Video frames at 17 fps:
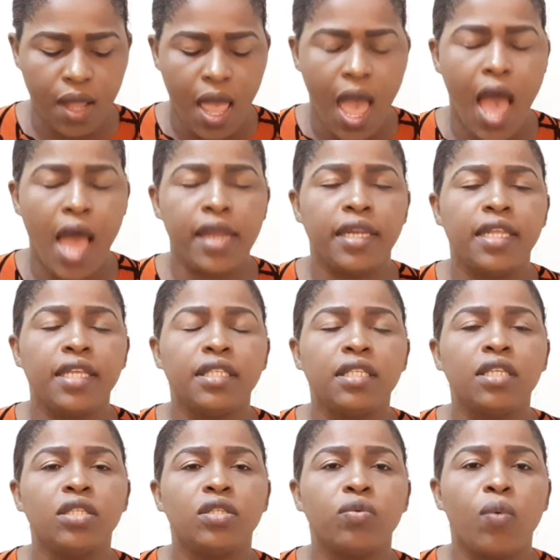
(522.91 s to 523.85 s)
And this
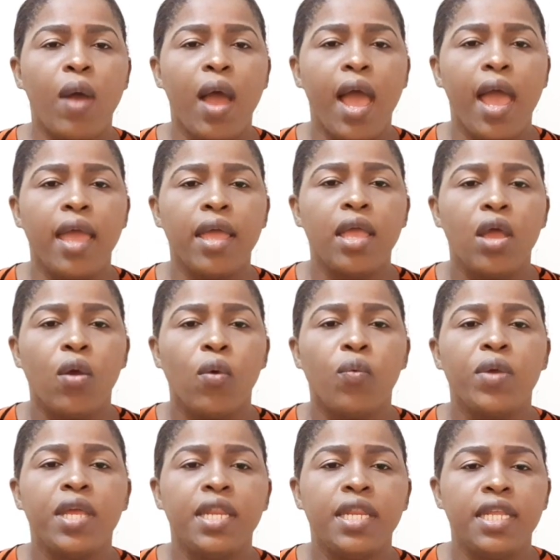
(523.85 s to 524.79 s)
is why
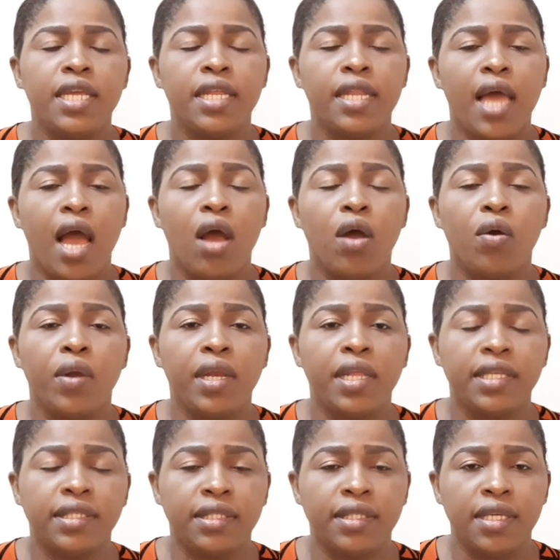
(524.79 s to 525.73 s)
we need a
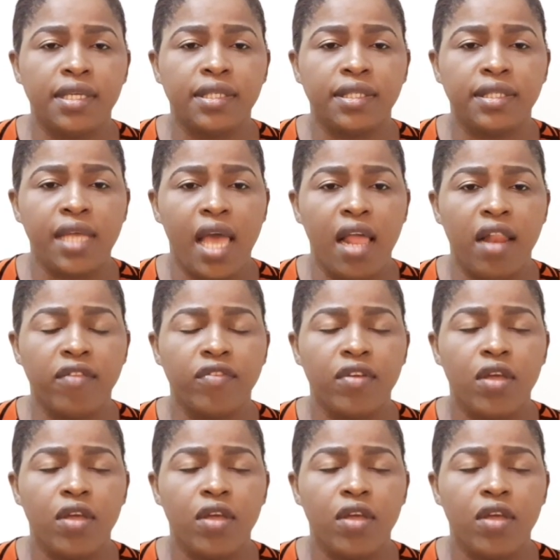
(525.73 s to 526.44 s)
holistic self.